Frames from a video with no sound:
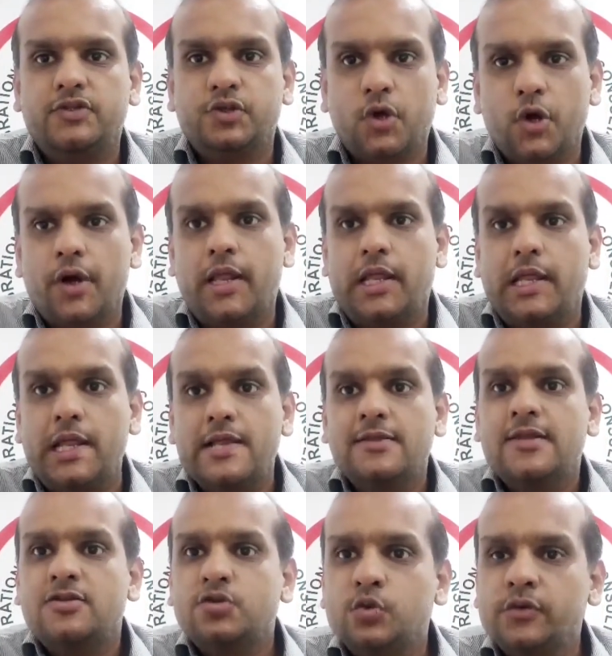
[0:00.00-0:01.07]
the
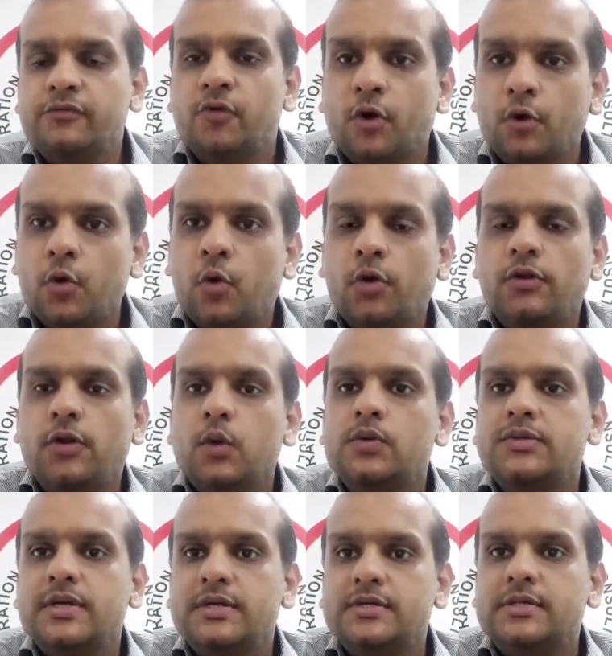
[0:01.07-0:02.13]
surety. The students want to go to the
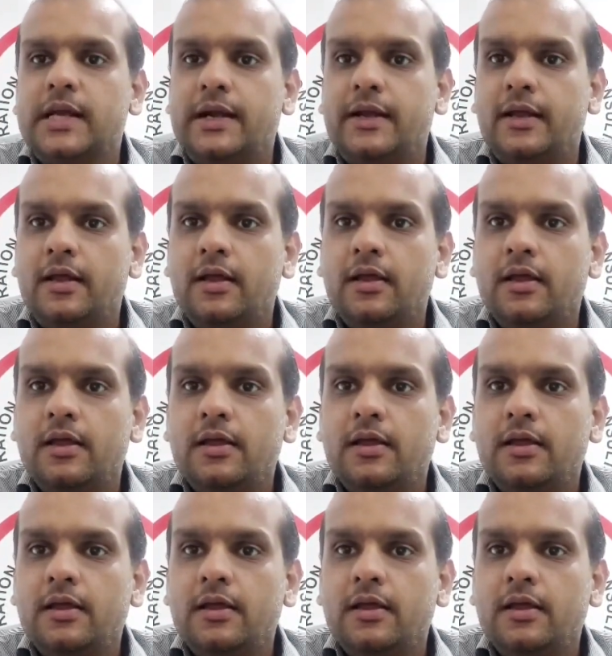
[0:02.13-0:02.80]
Queensland state.